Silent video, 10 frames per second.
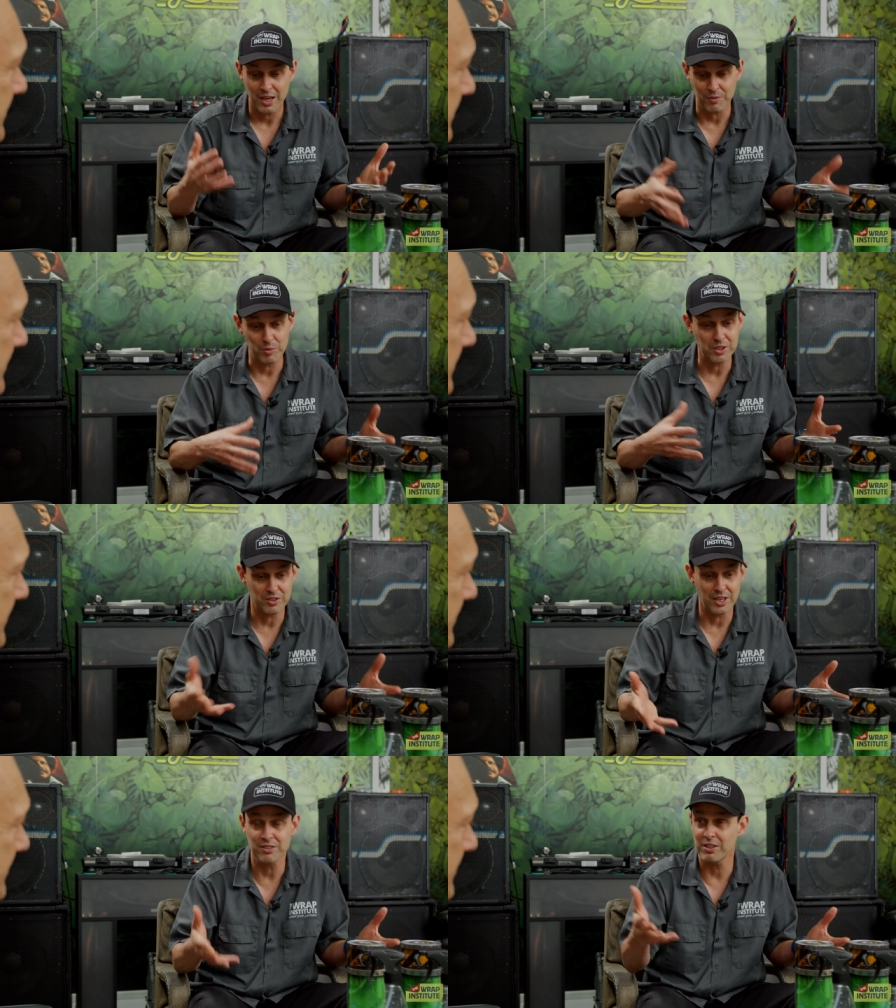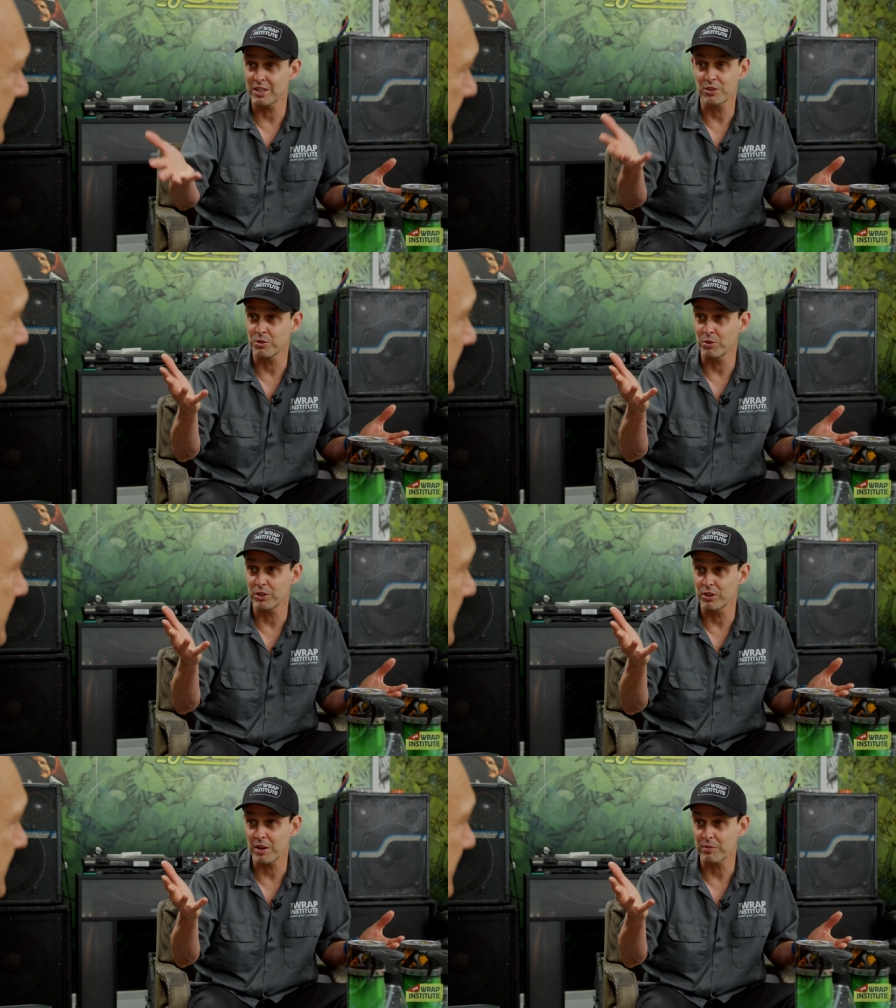And for me, it's nice that I just know
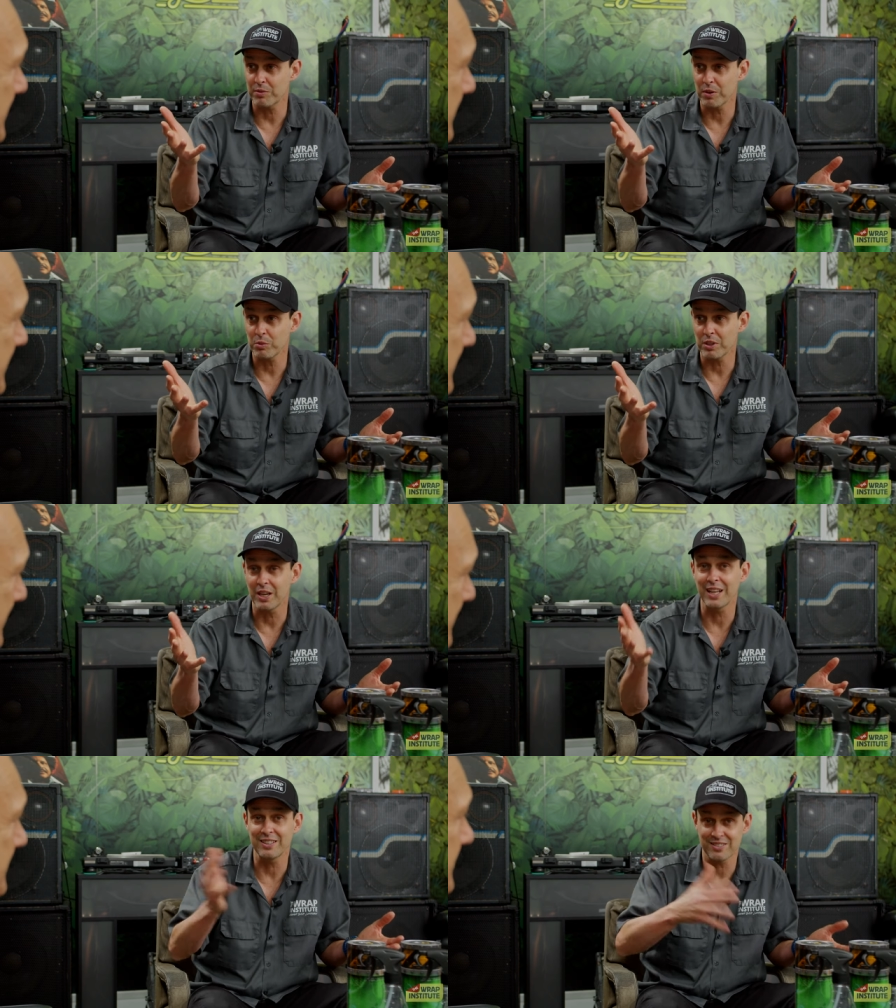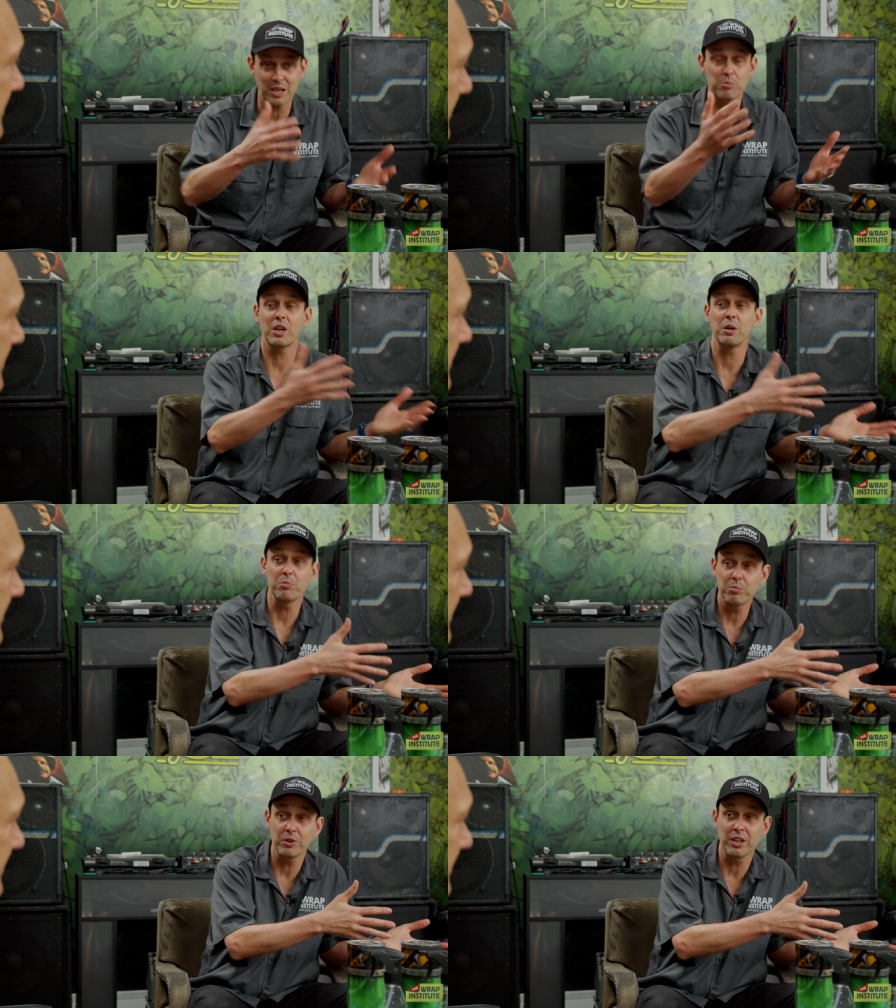that you're having fun with it at the mm. same
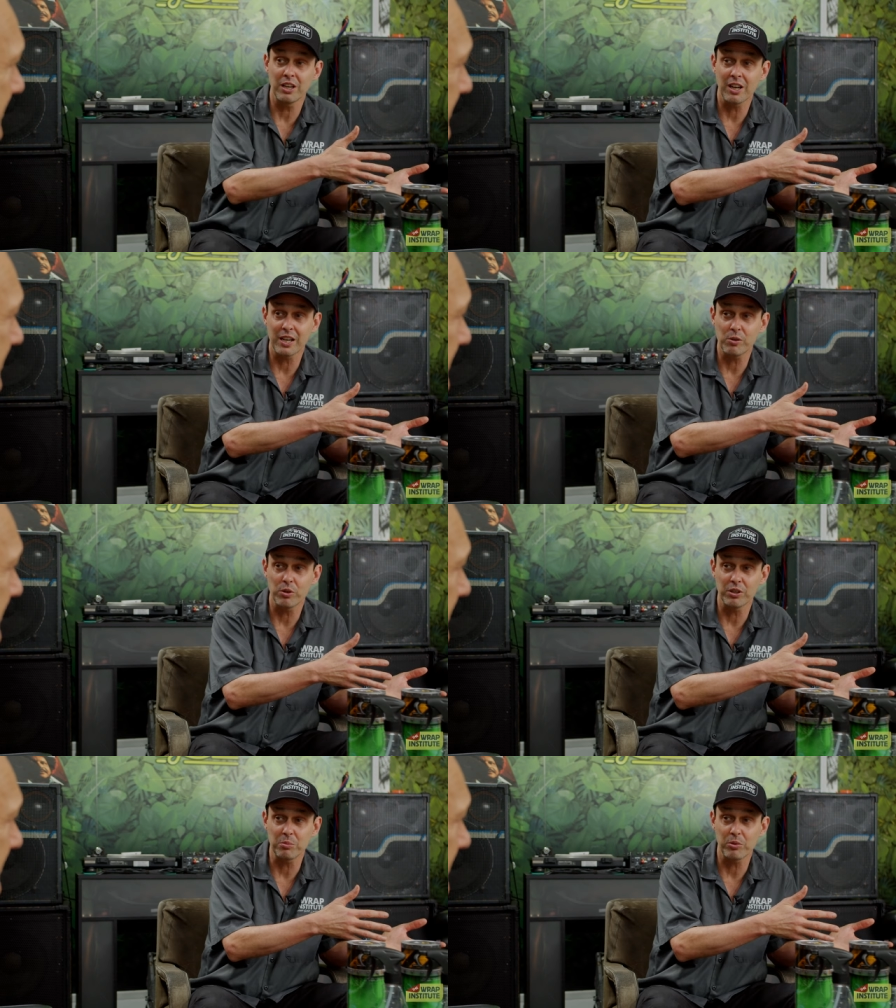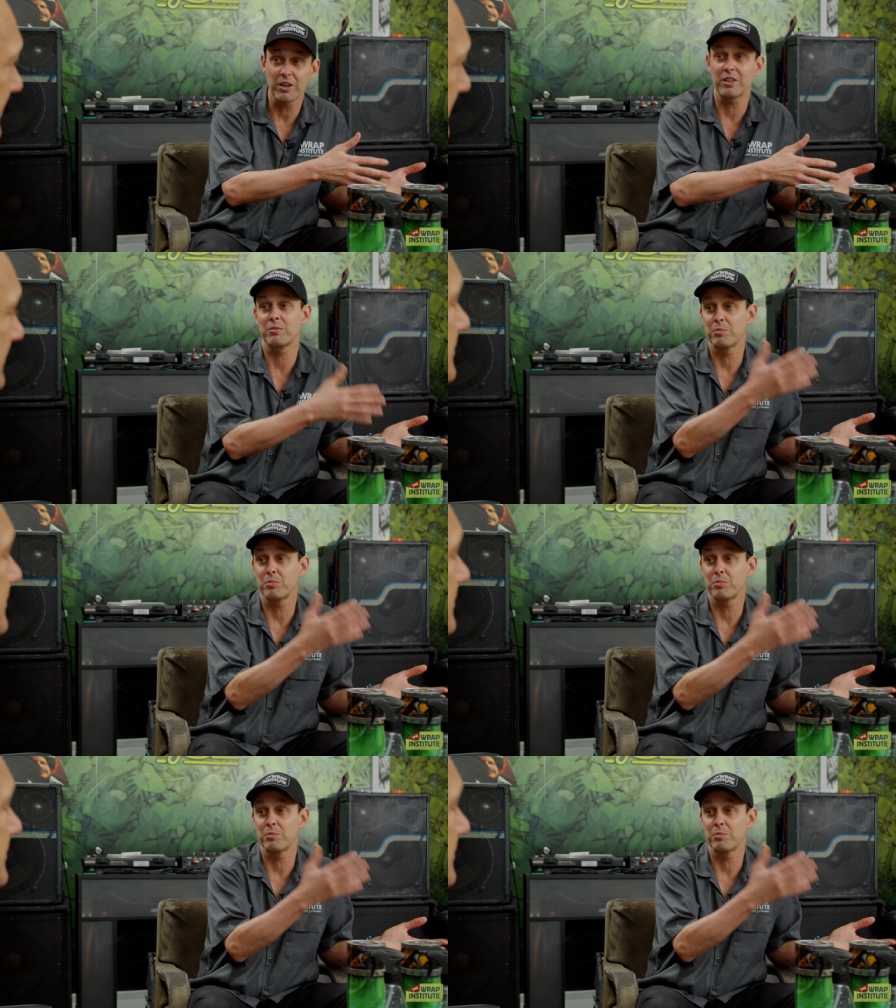time putting out a high quality product.